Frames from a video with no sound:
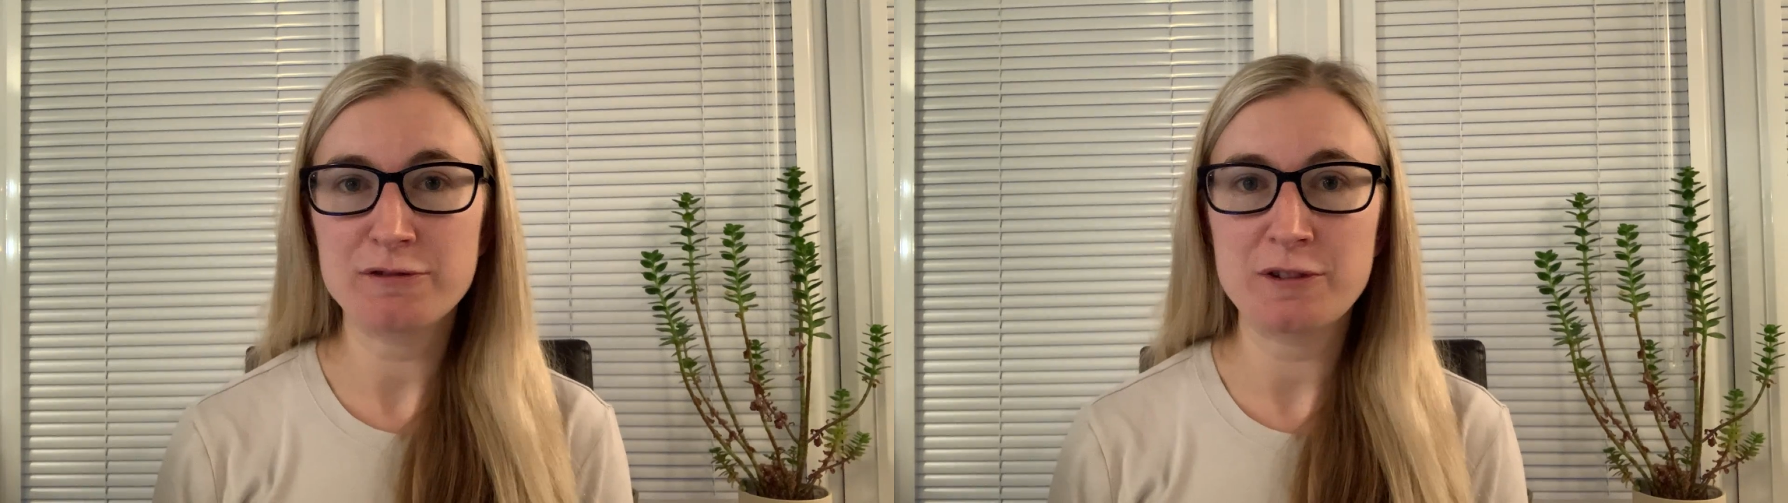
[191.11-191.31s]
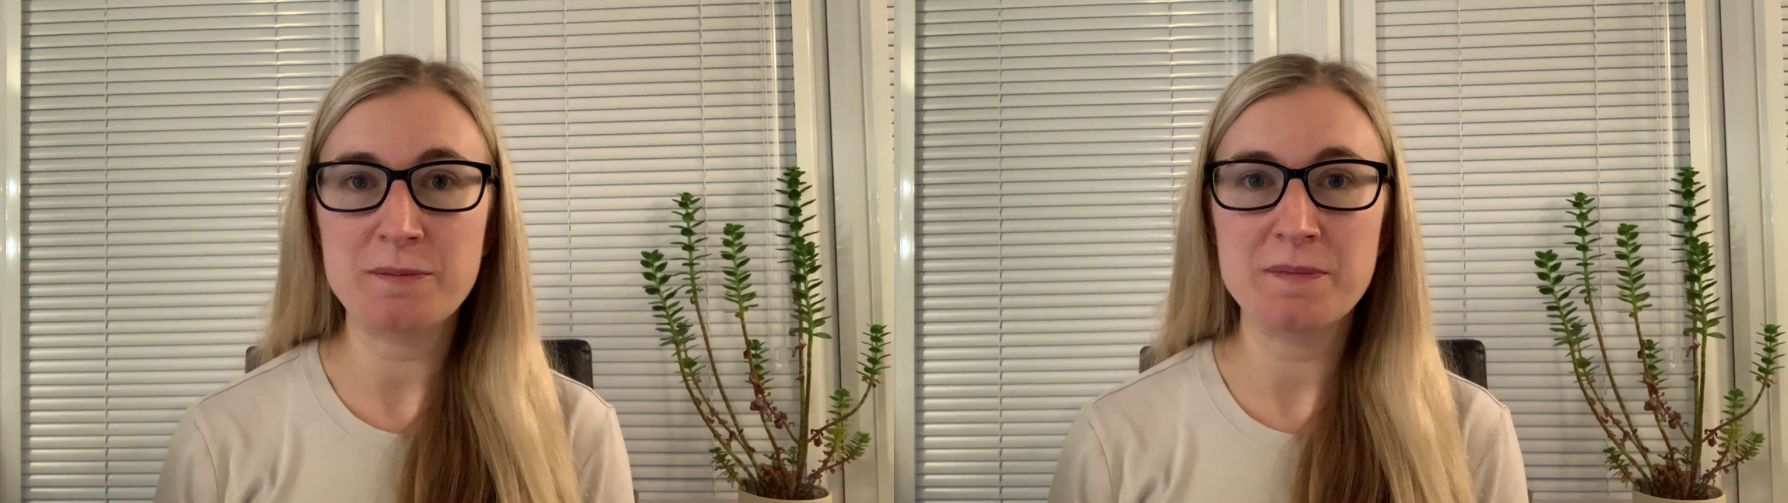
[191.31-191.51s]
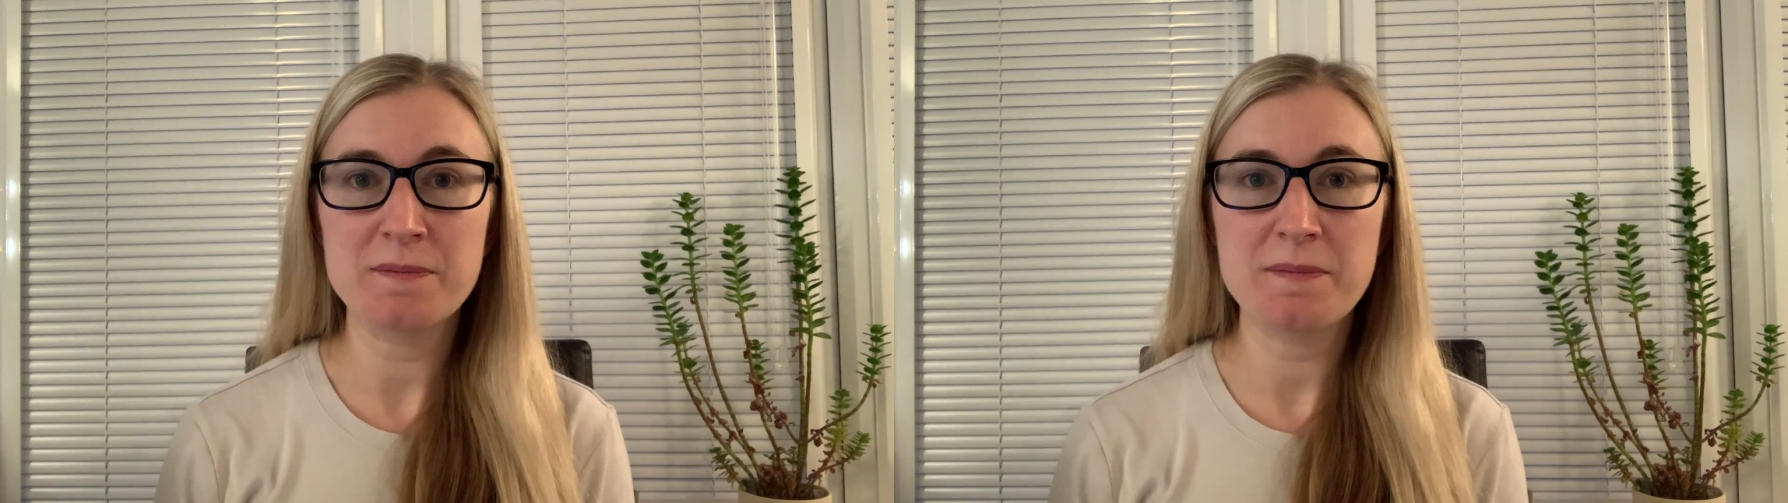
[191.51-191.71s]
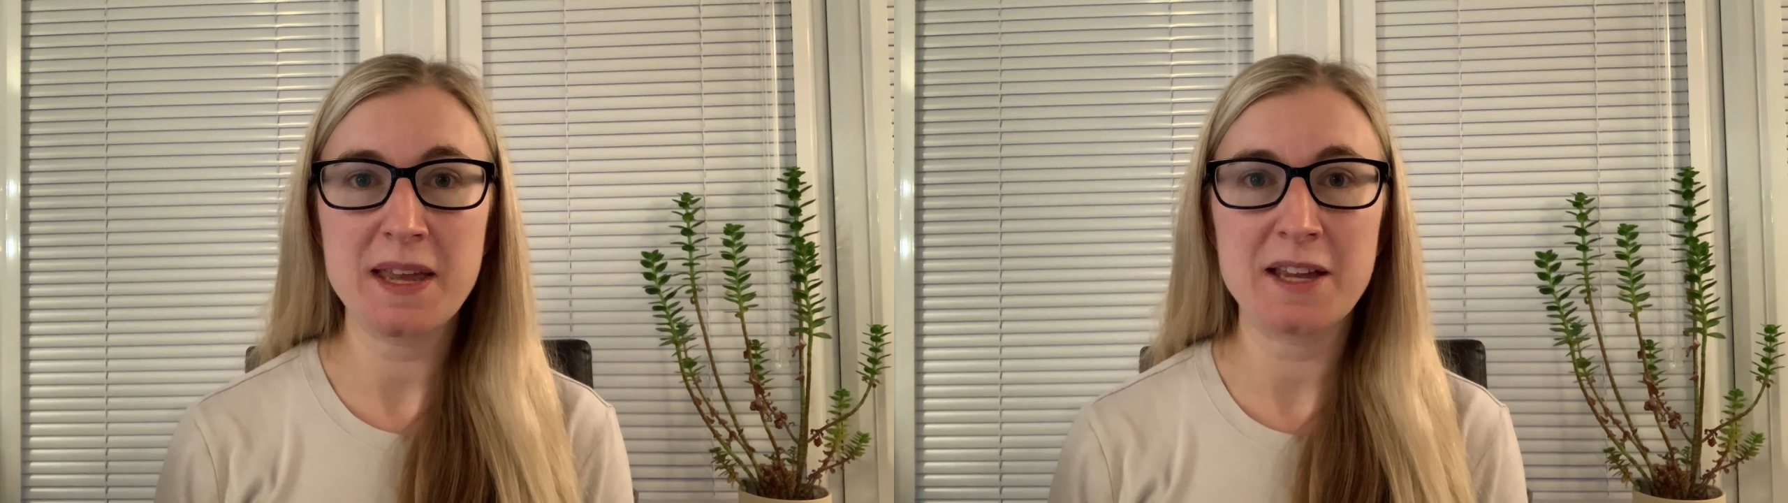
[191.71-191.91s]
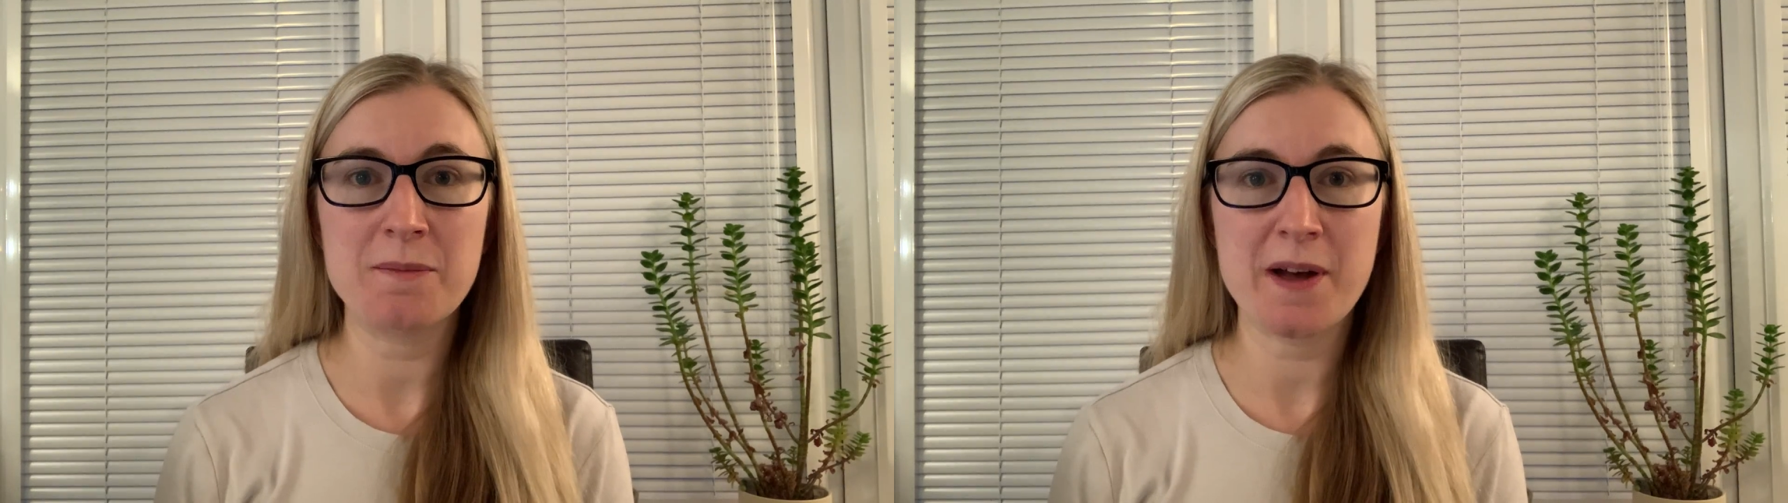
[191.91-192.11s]
from
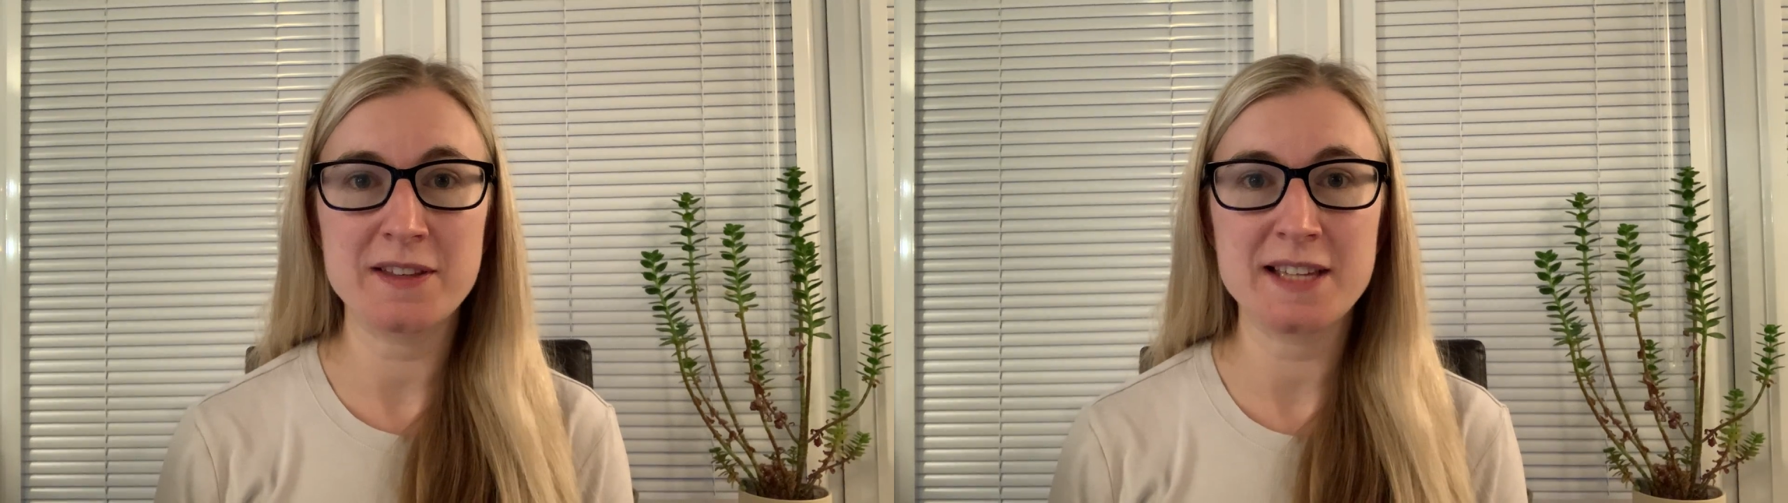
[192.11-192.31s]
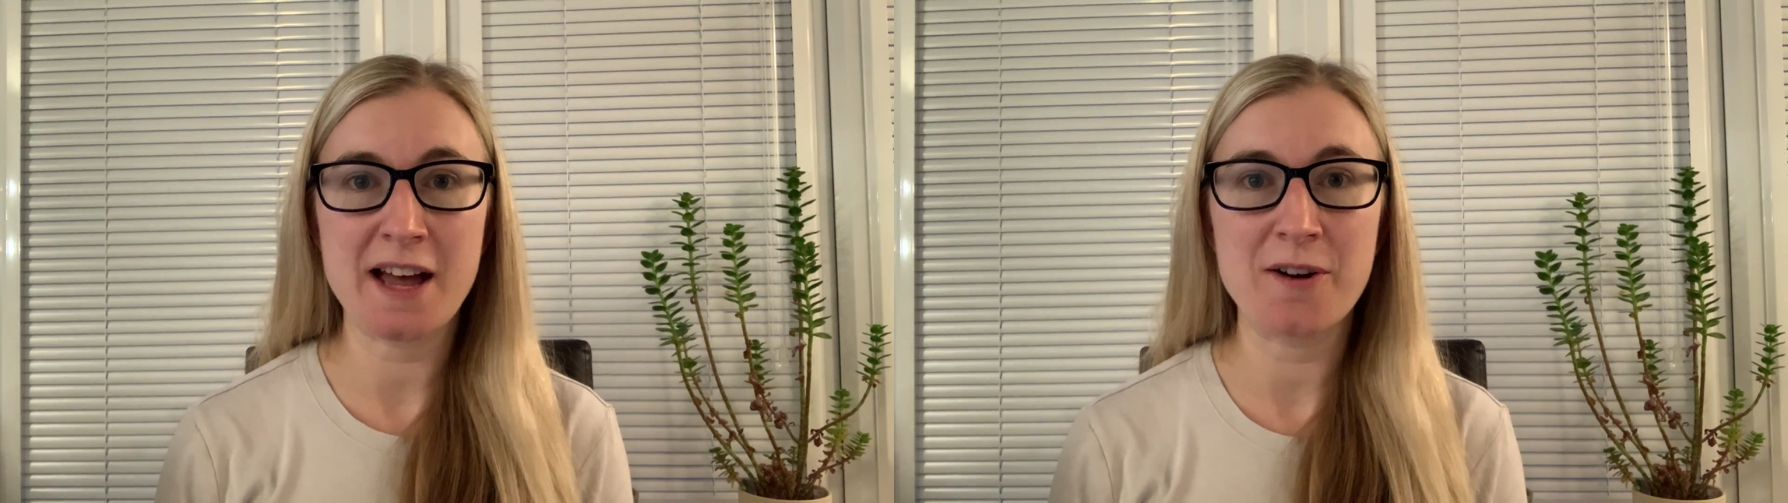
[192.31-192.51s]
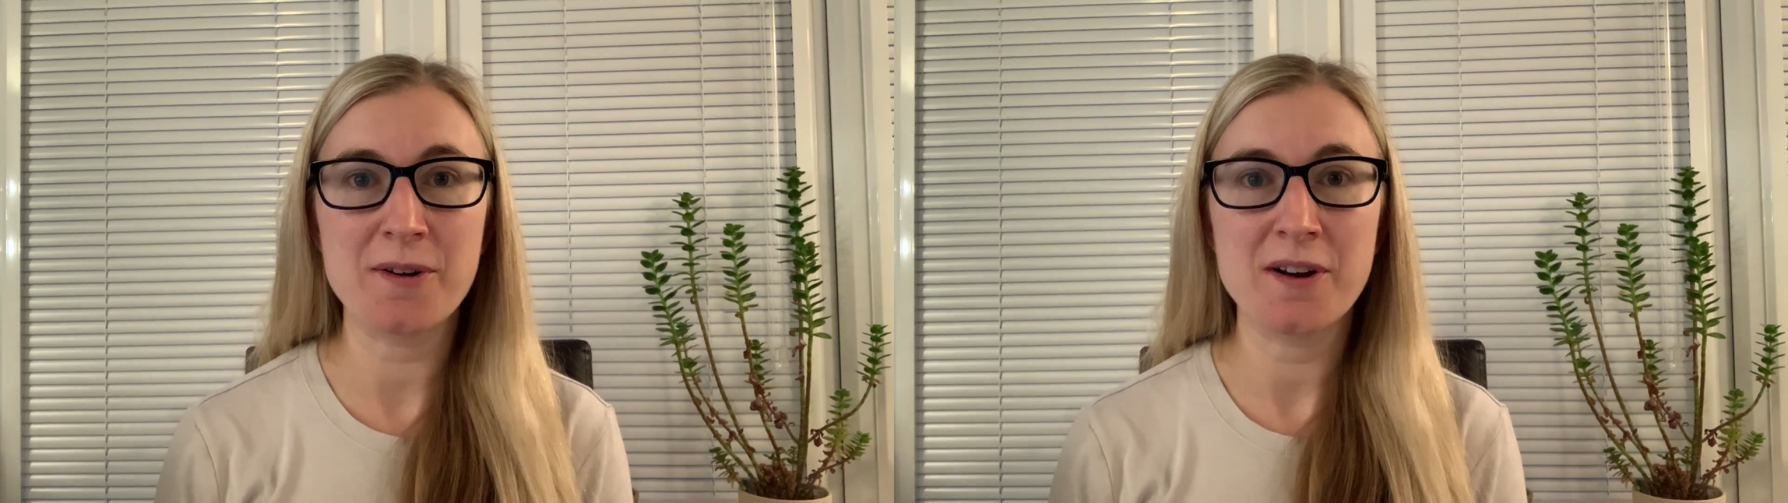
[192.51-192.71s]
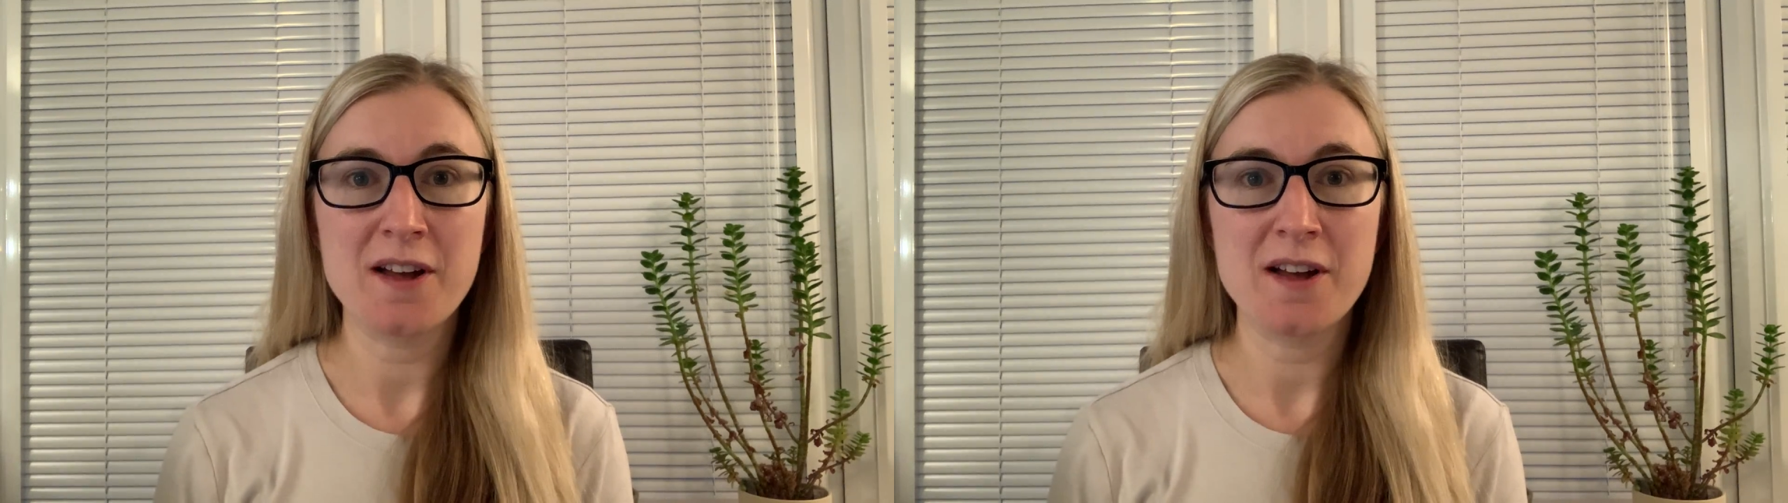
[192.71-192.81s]
being burnt out.